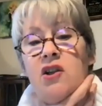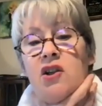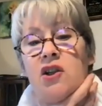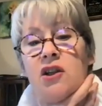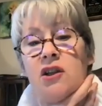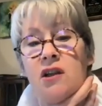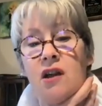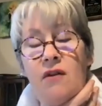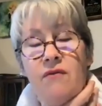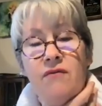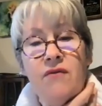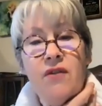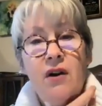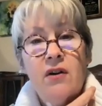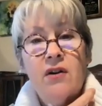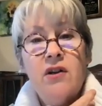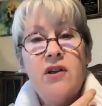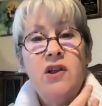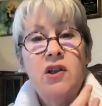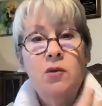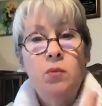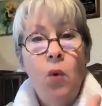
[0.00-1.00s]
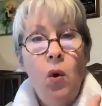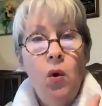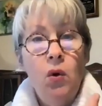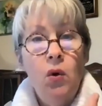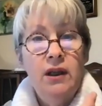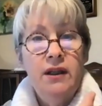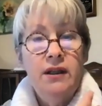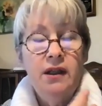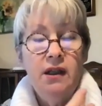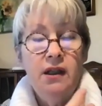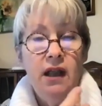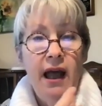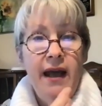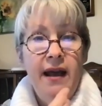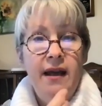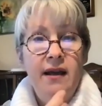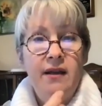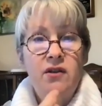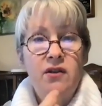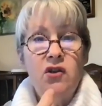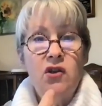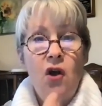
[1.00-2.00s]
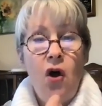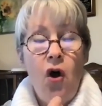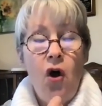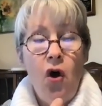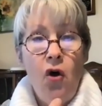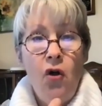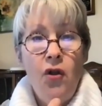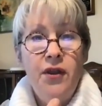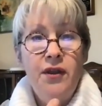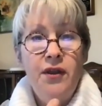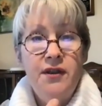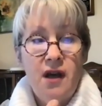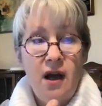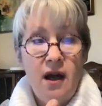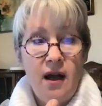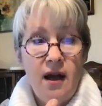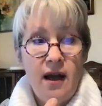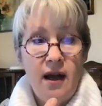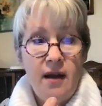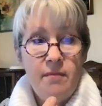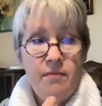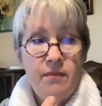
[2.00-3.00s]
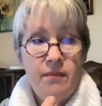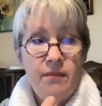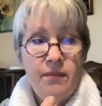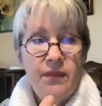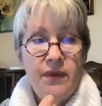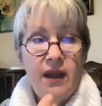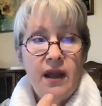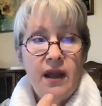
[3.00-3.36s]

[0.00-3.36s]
She's got very swollen glands all the time.